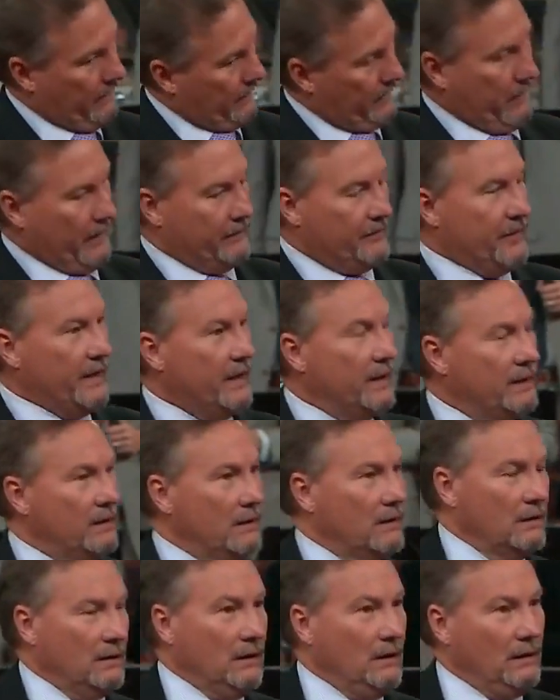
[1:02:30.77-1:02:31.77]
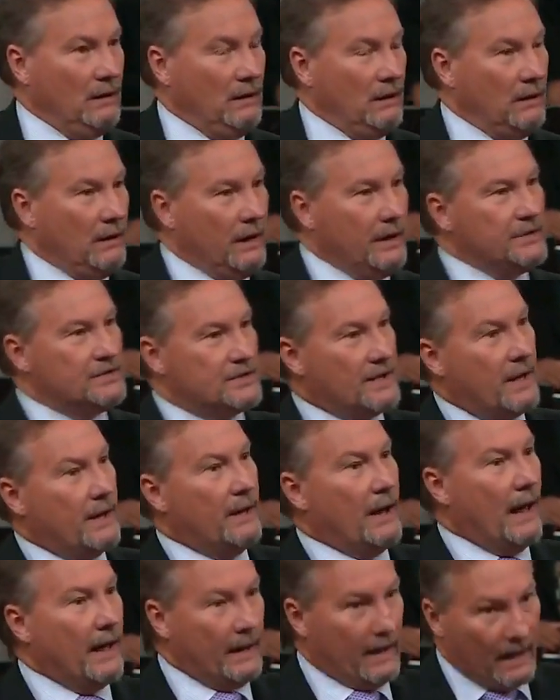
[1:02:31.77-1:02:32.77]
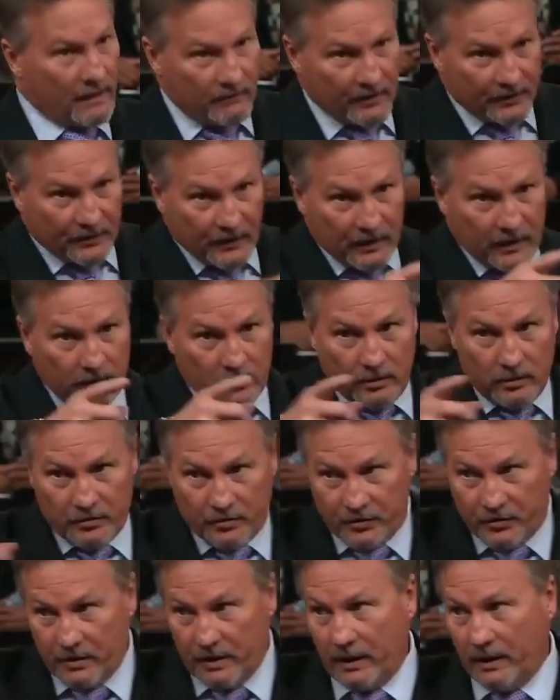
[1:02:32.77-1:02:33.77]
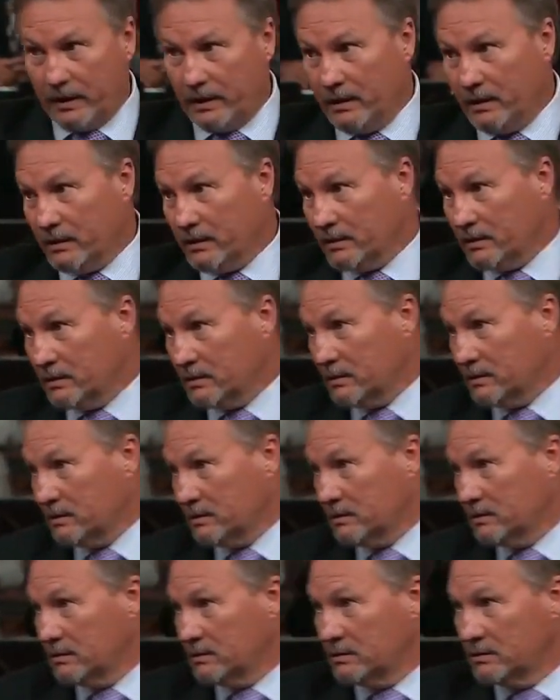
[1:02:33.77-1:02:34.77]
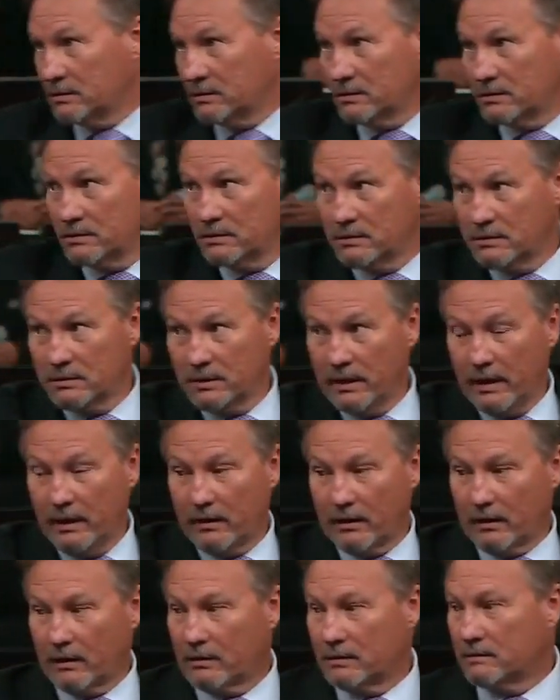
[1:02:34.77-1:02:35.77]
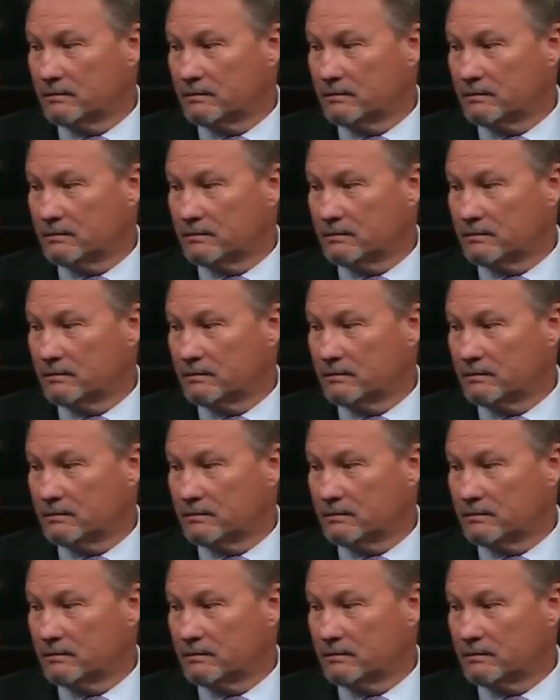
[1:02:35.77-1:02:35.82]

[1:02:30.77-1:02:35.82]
And then he said, and everything you see here,